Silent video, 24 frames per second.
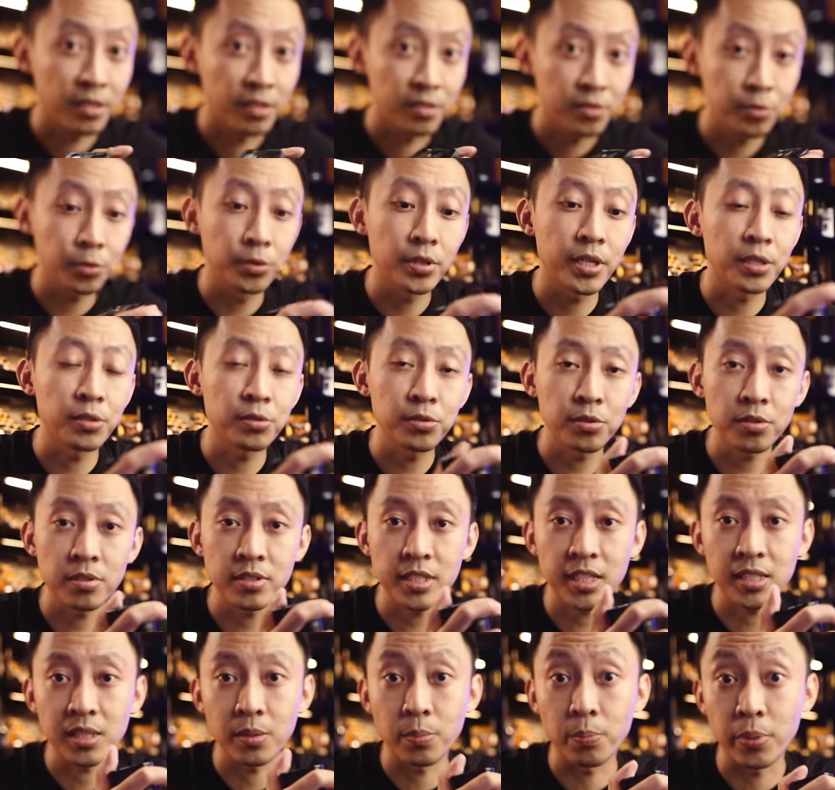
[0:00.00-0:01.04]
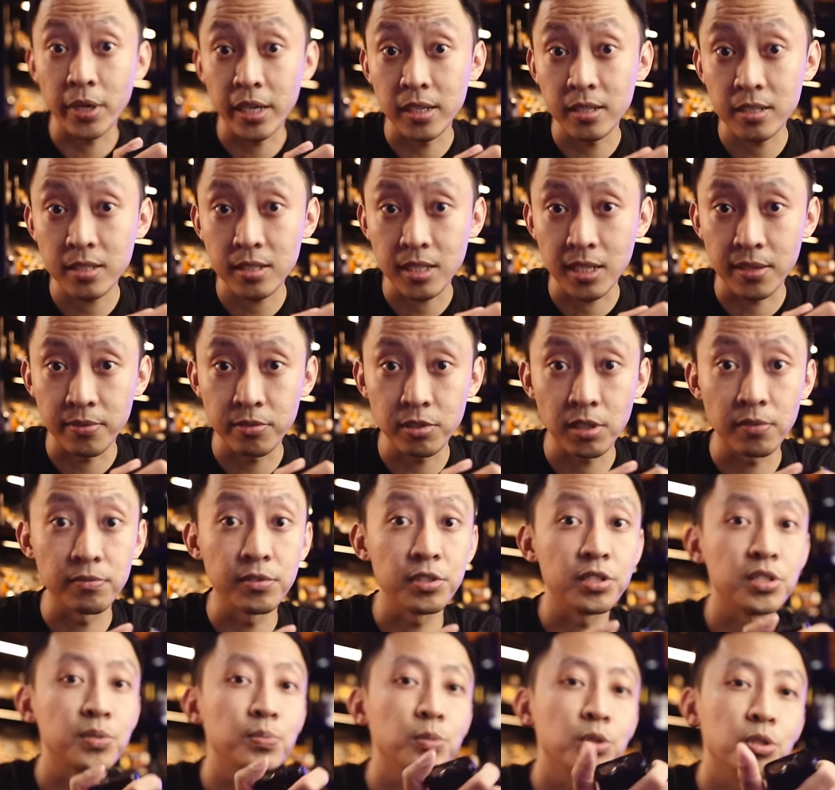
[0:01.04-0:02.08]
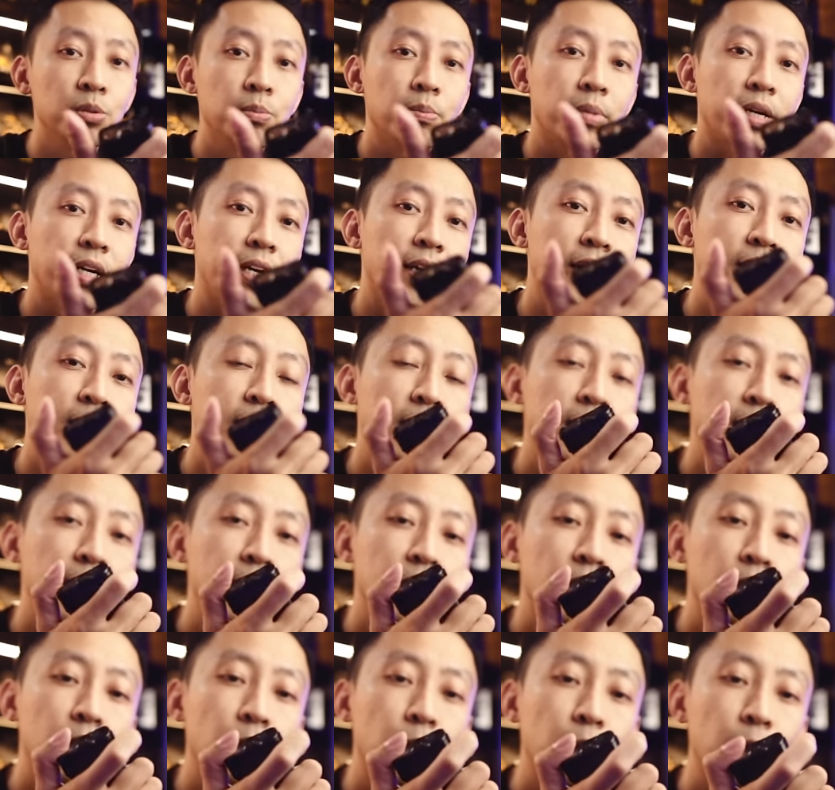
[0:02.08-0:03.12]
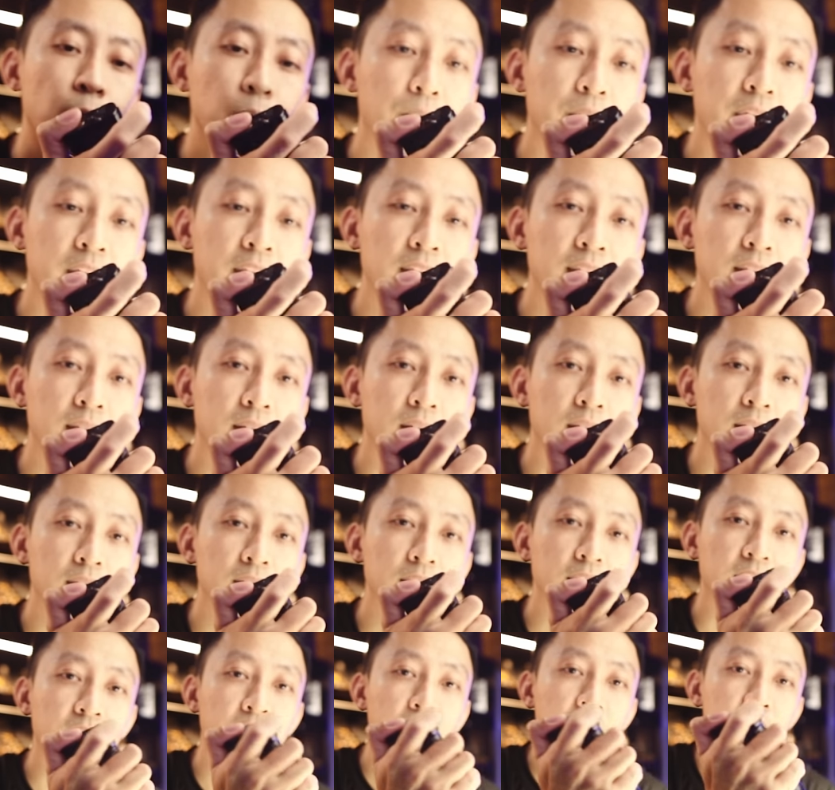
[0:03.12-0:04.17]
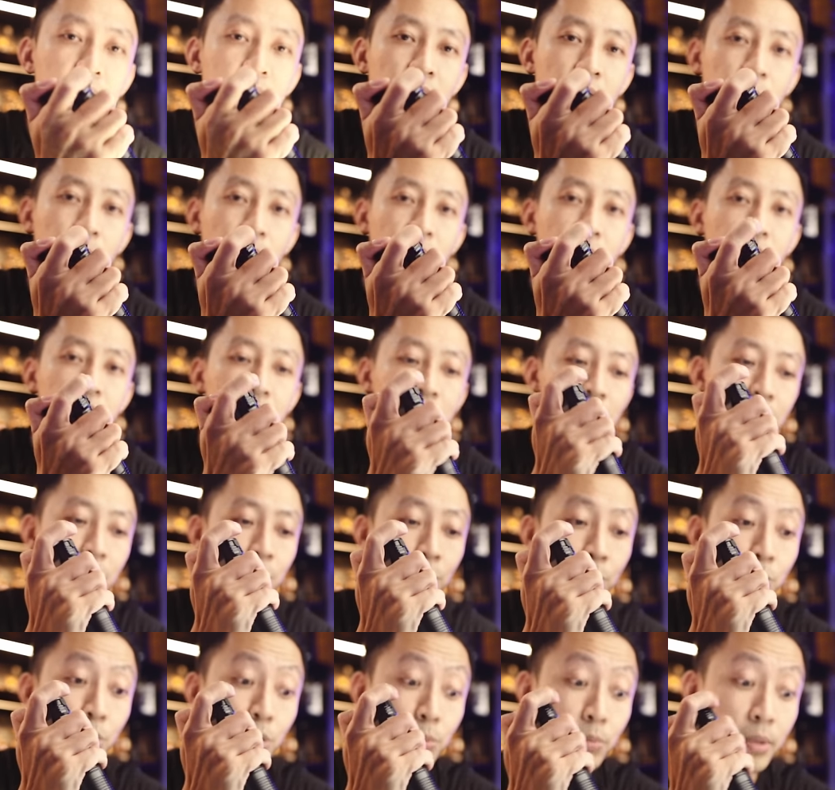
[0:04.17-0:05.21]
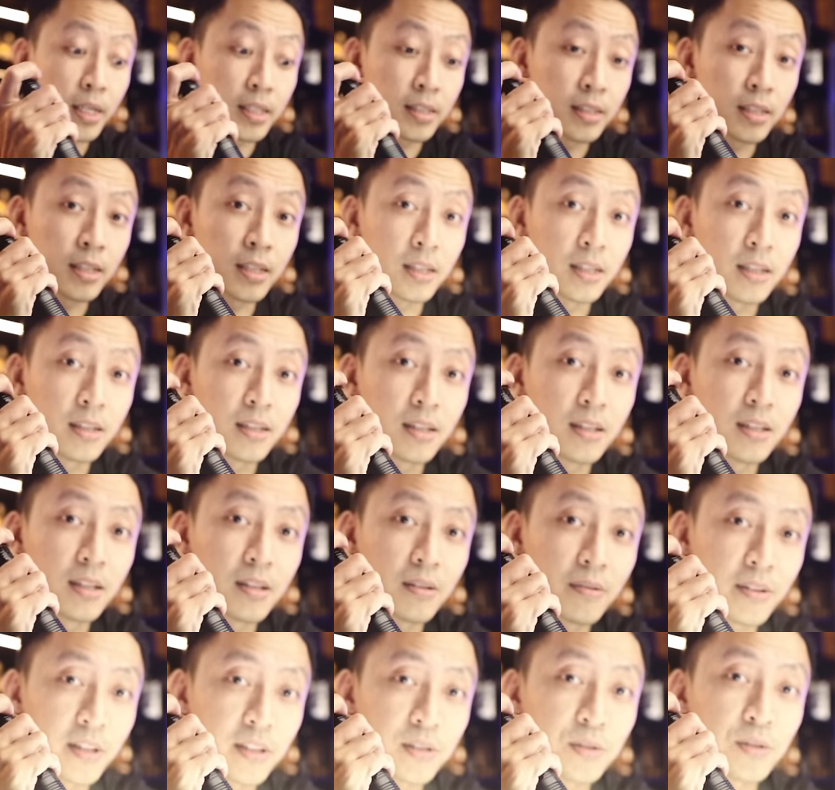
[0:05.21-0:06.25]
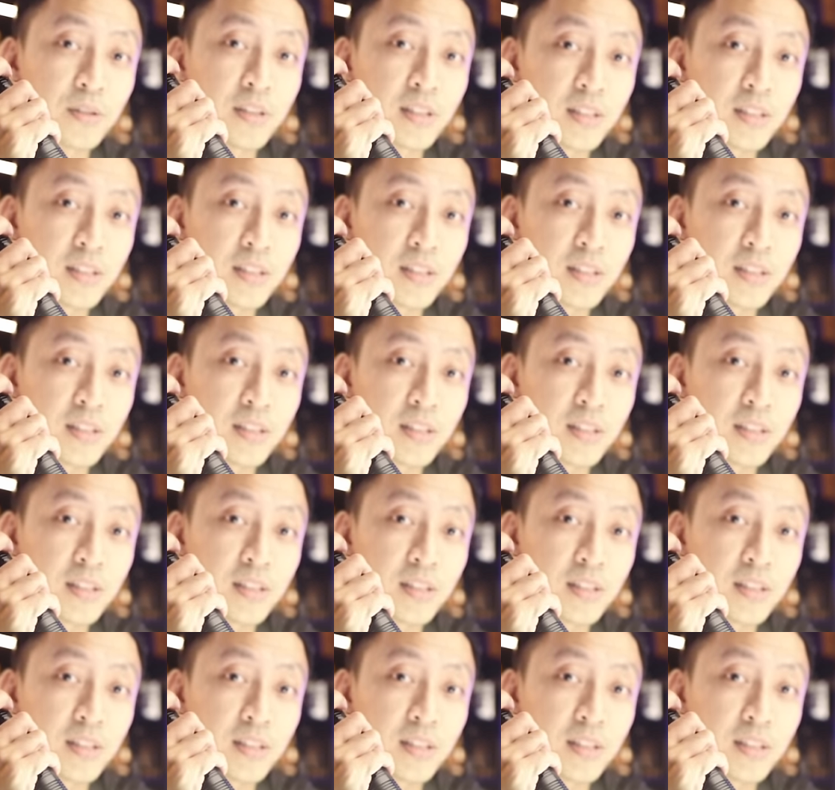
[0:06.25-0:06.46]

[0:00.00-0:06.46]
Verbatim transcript: So you can also set the brightness level of this mode by holding on and then tap the mode button, right? So you